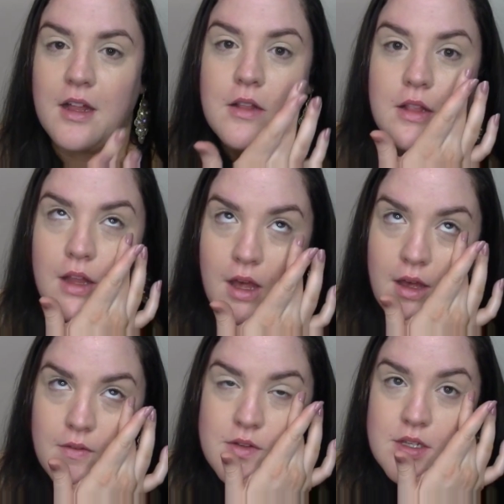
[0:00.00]

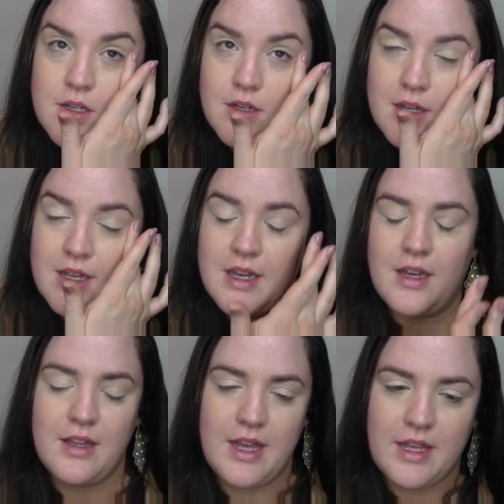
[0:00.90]
love to cook. I
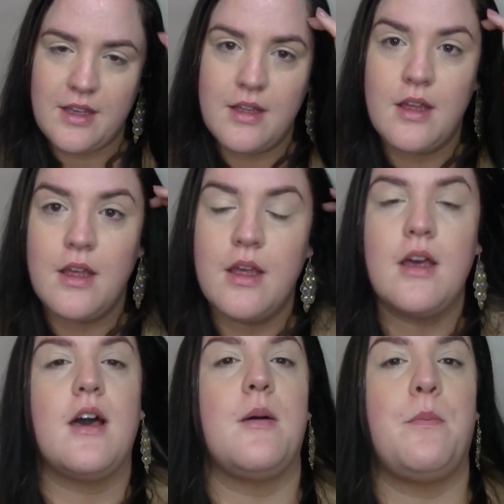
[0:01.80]
got like
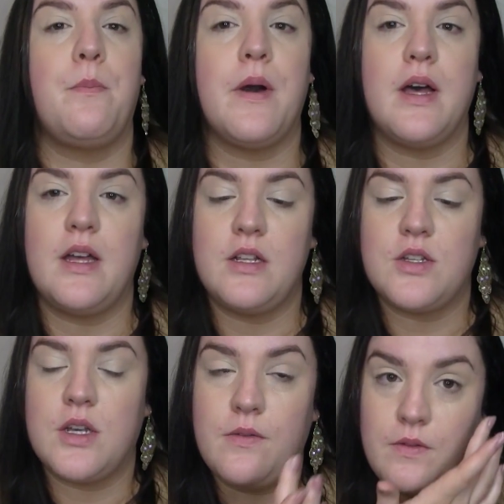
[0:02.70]
a
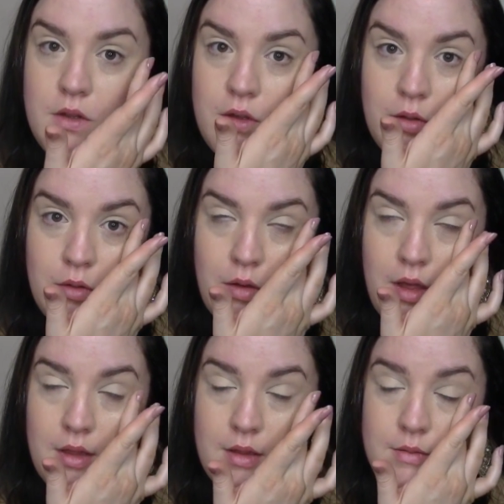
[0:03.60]
bunch of new
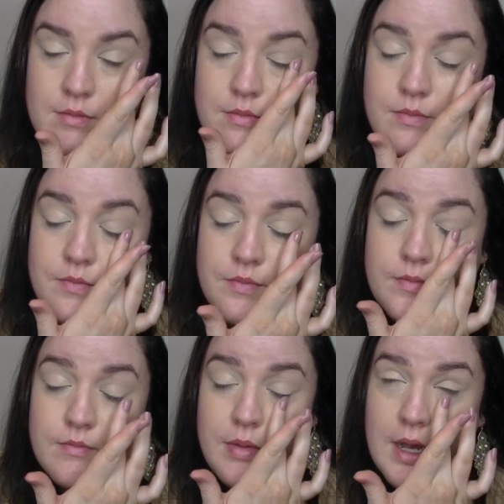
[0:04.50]

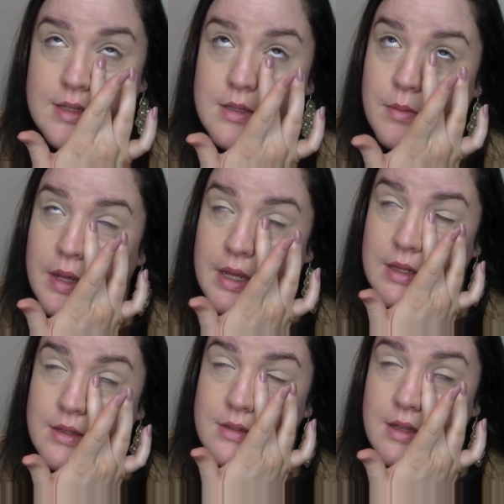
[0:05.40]
pots and
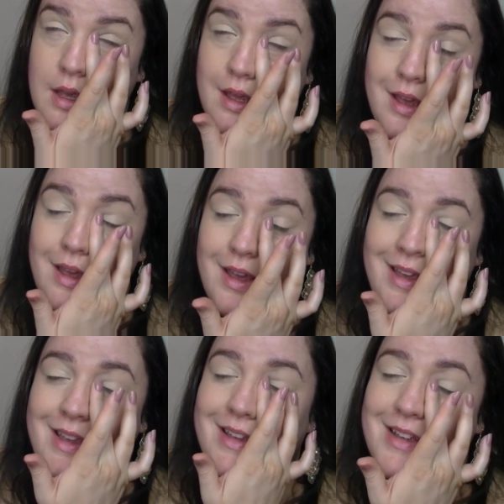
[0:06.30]
pans.
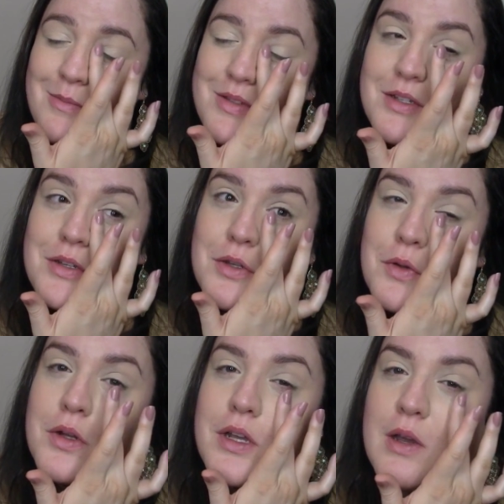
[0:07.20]
I'm such a
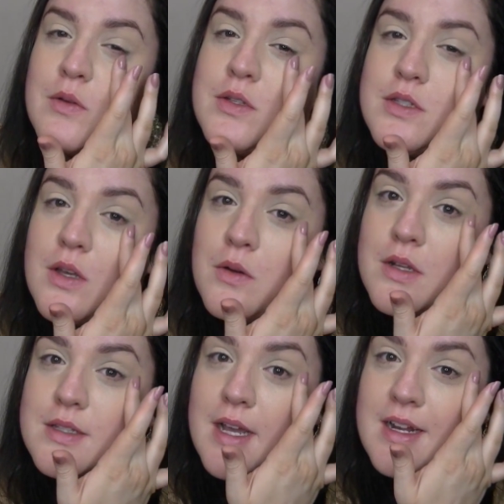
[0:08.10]
dork. I was so
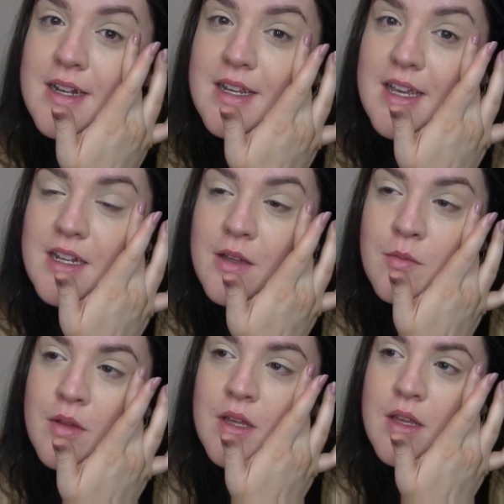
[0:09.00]
excited to get them.